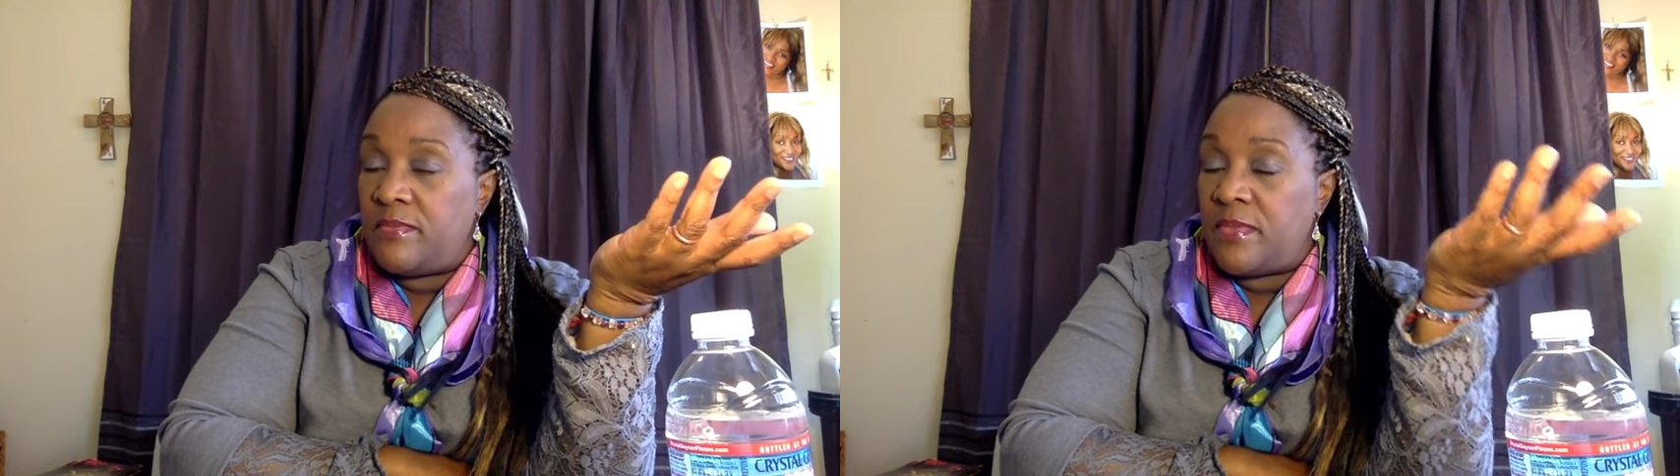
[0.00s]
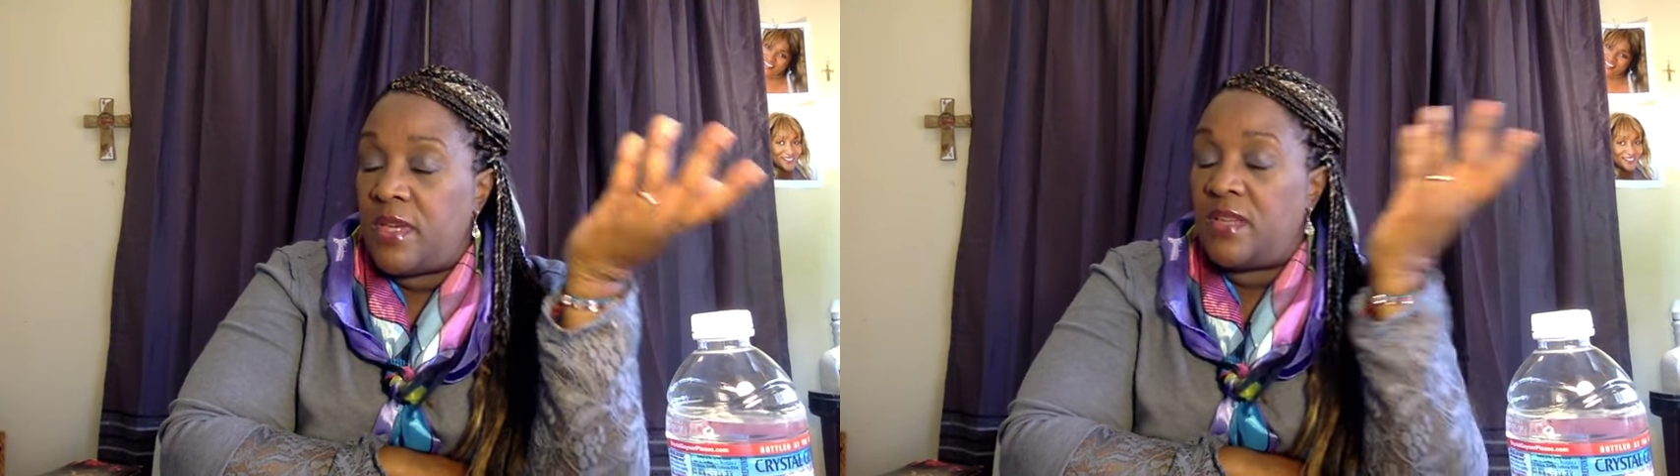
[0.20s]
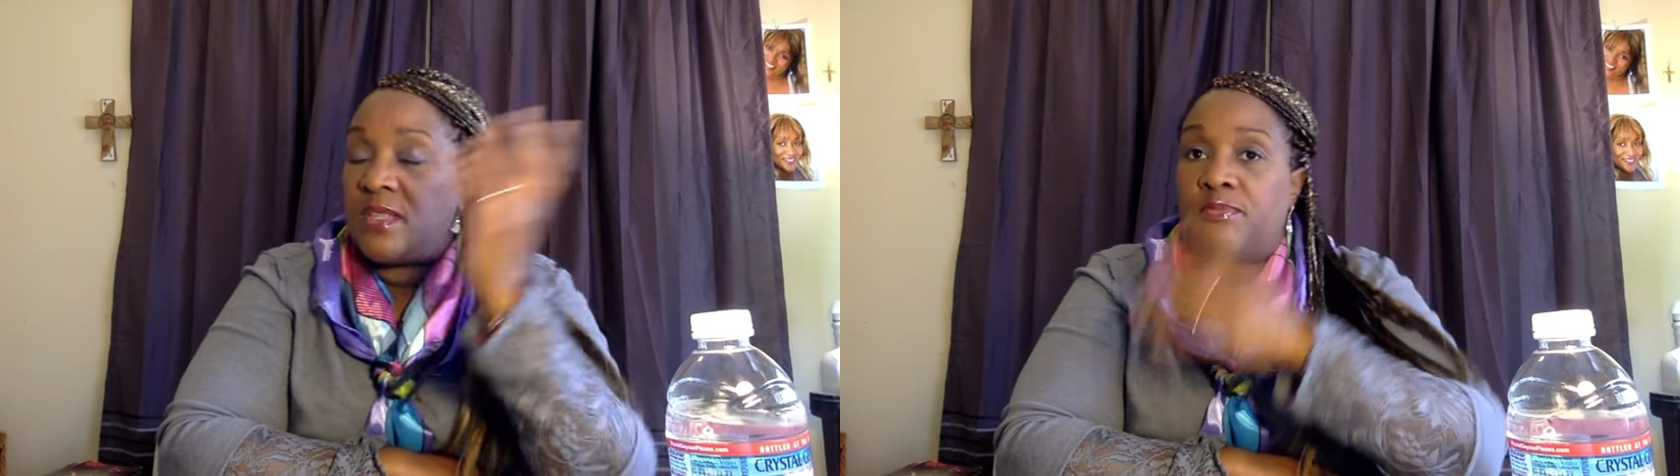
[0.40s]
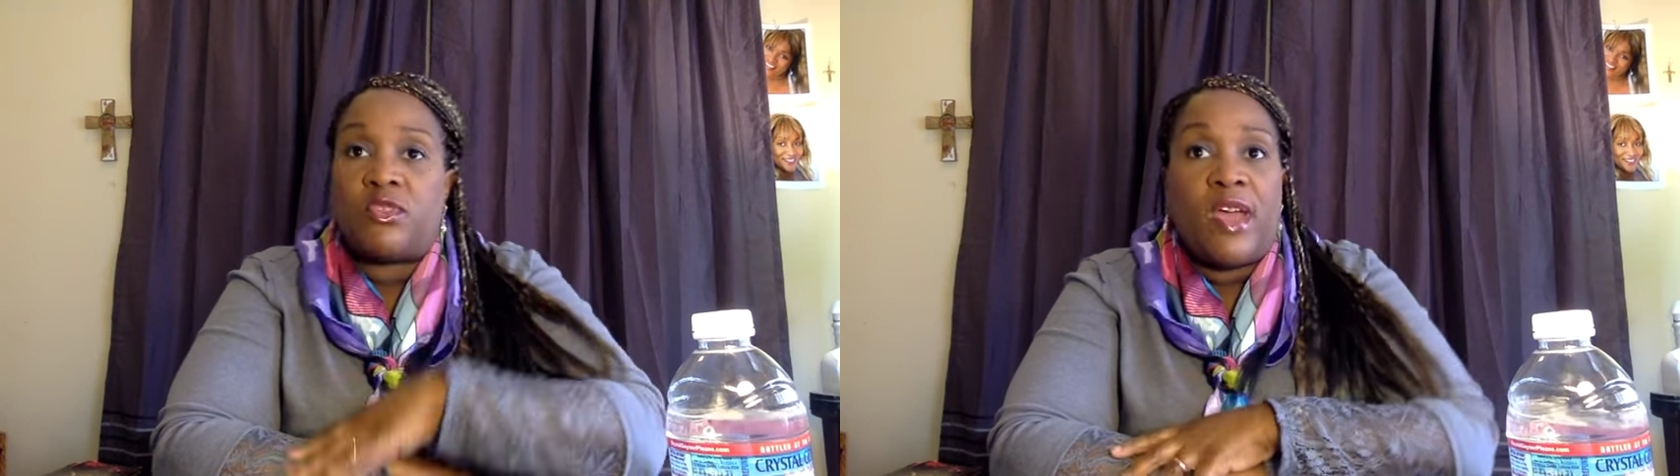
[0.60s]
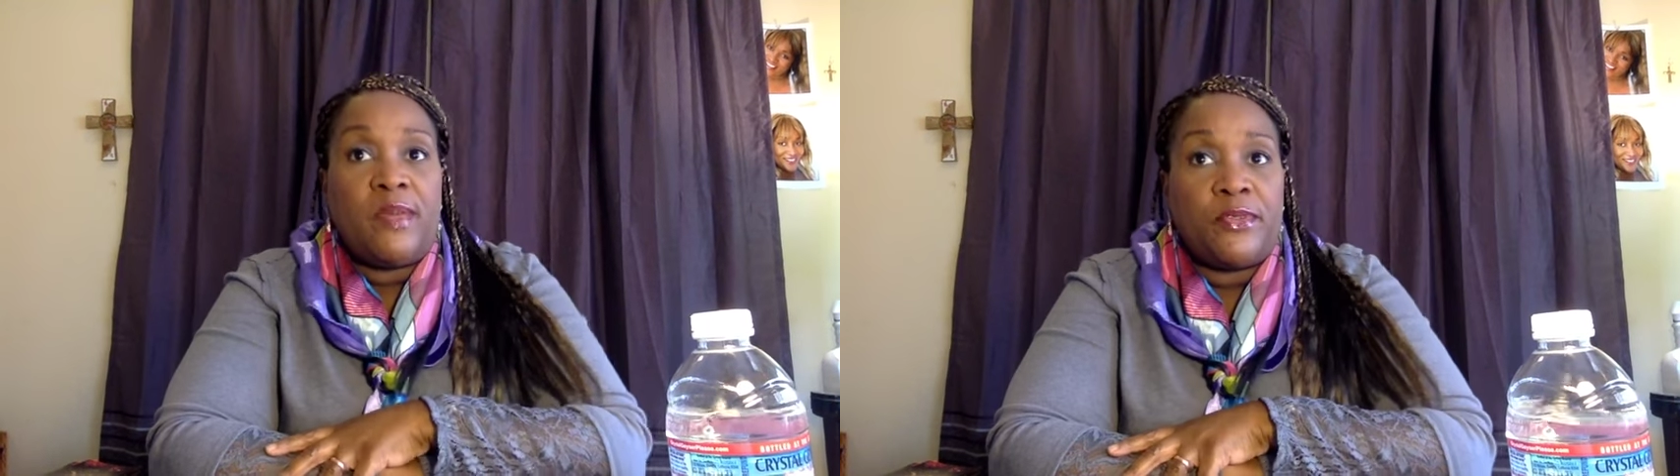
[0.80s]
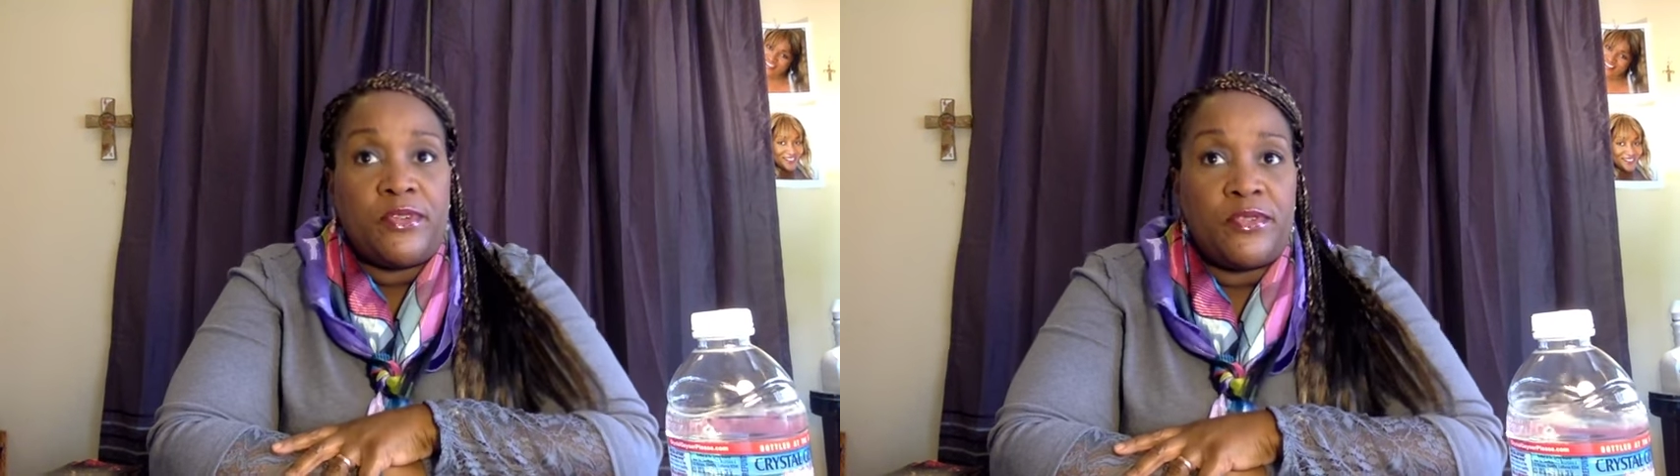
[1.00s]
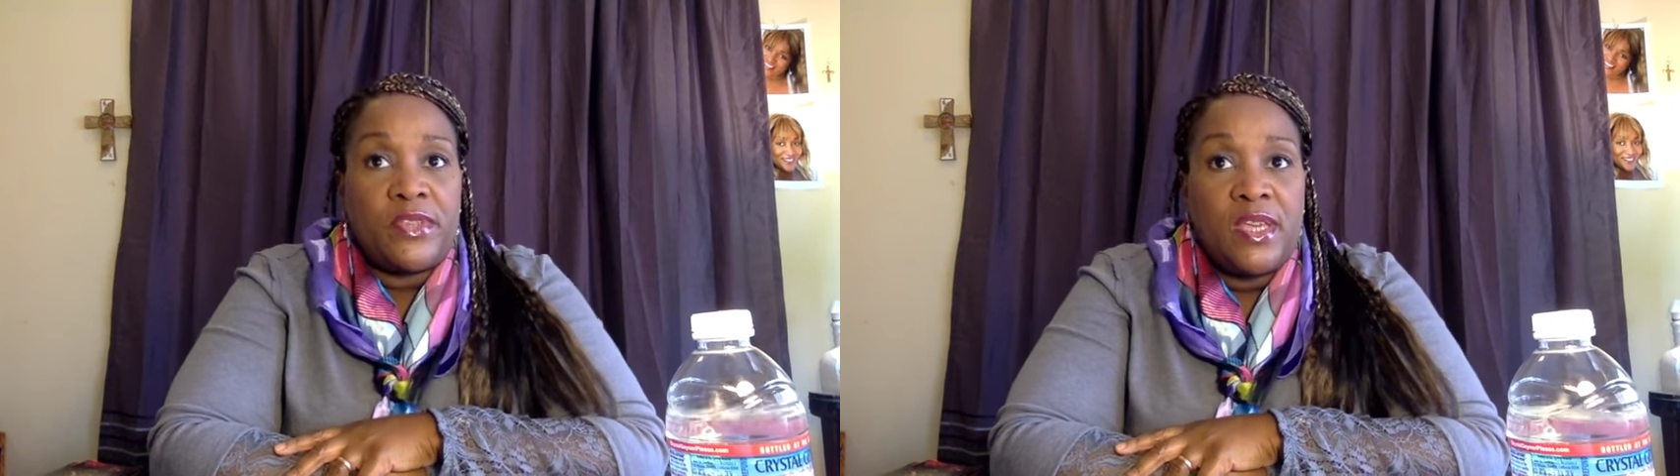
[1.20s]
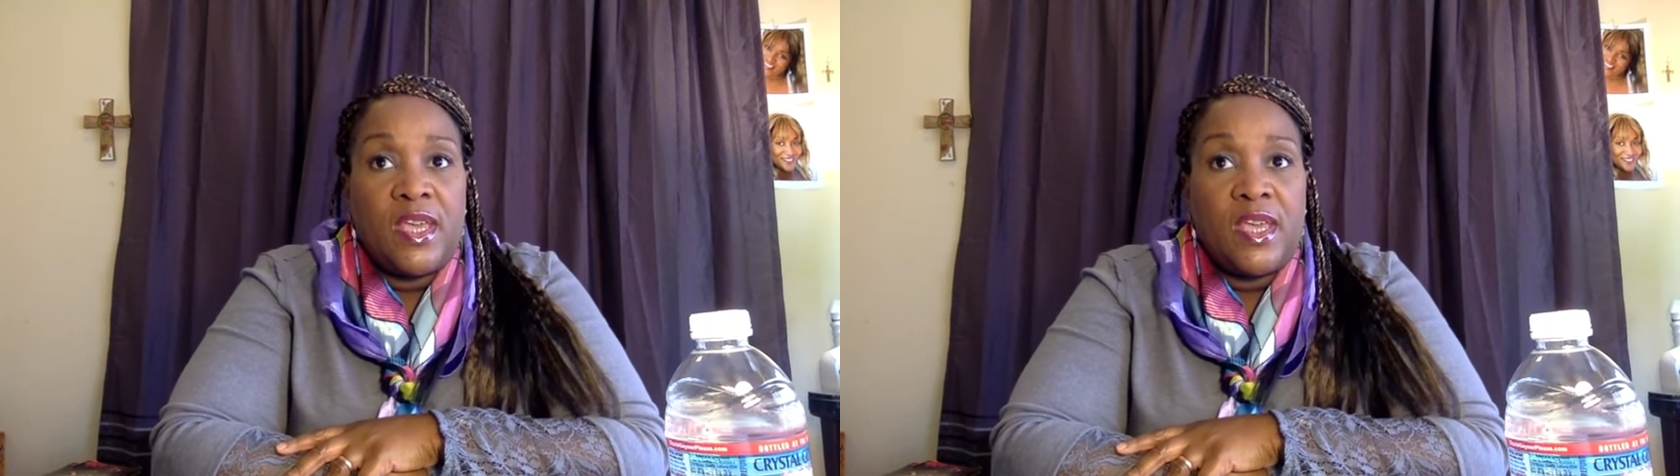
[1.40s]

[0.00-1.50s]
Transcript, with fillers: uh, subscribers,